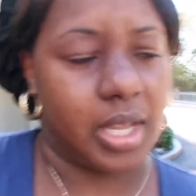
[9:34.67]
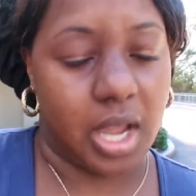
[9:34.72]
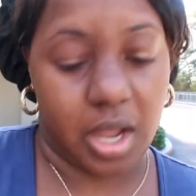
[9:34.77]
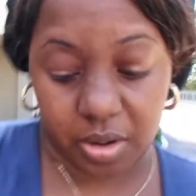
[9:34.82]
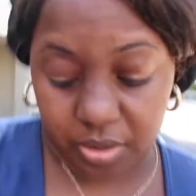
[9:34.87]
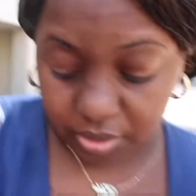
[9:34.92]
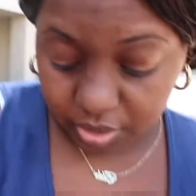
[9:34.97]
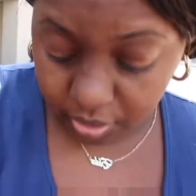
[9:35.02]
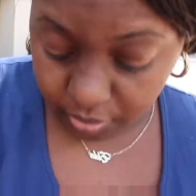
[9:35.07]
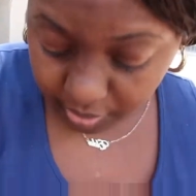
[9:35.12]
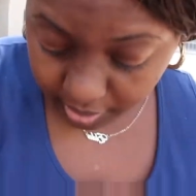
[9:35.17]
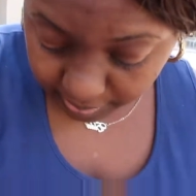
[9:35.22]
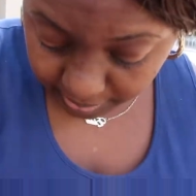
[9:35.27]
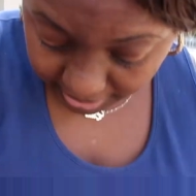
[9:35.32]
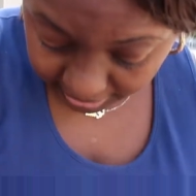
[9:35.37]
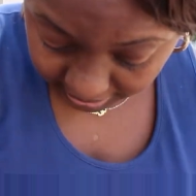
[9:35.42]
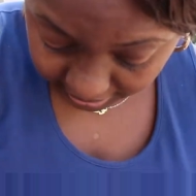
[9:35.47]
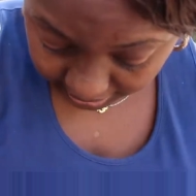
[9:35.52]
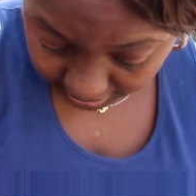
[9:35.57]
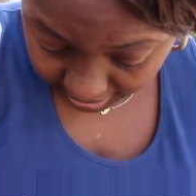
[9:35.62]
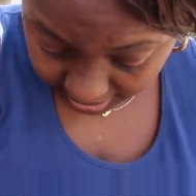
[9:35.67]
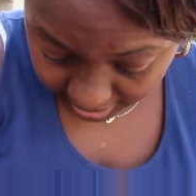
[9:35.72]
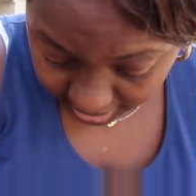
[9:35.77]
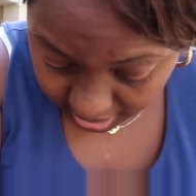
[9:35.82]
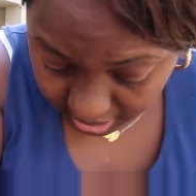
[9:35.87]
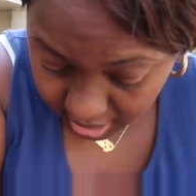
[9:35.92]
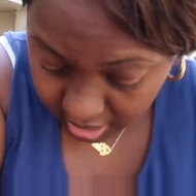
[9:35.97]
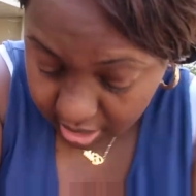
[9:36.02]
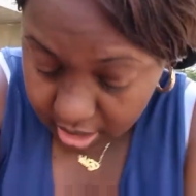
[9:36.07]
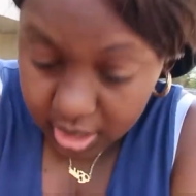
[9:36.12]
I don't know where Bestie
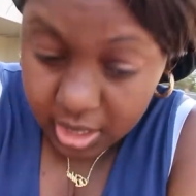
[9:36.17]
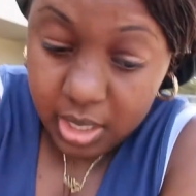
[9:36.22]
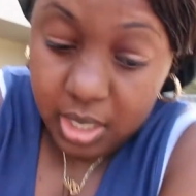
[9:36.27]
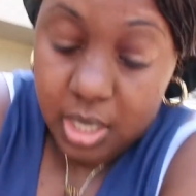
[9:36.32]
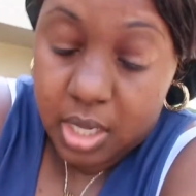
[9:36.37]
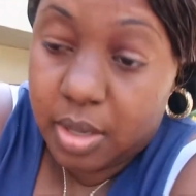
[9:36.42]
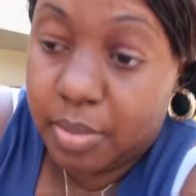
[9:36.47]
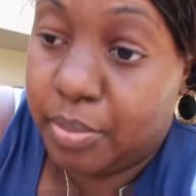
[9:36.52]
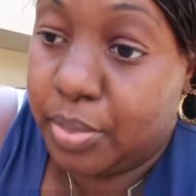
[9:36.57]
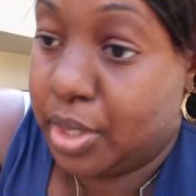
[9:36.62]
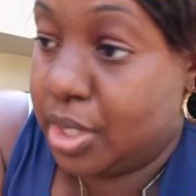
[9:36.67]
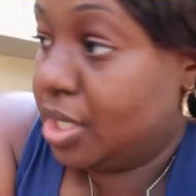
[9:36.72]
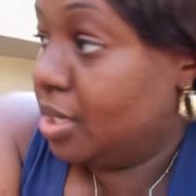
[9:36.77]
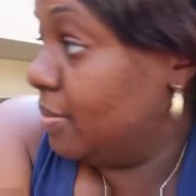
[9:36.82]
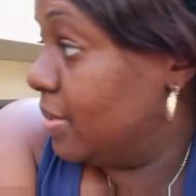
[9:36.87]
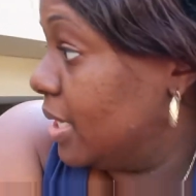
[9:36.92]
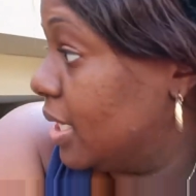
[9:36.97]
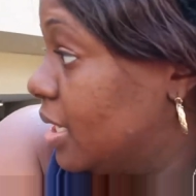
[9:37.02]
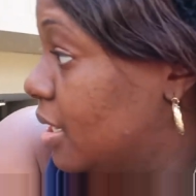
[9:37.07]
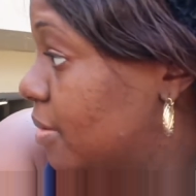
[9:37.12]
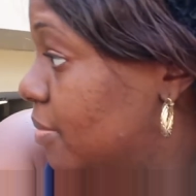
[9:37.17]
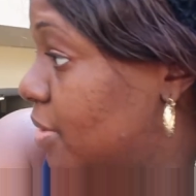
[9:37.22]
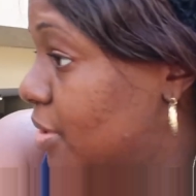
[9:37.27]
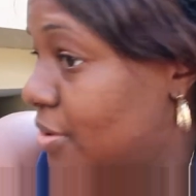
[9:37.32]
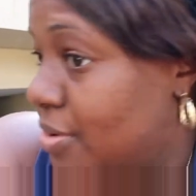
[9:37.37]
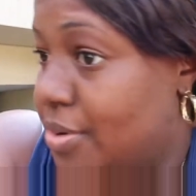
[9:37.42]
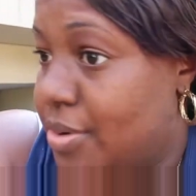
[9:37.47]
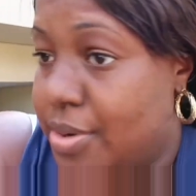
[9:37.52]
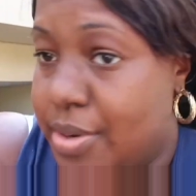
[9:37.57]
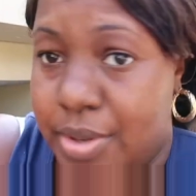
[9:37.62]
at, but she better come
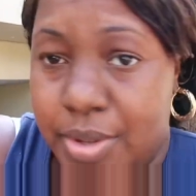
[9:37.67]
on.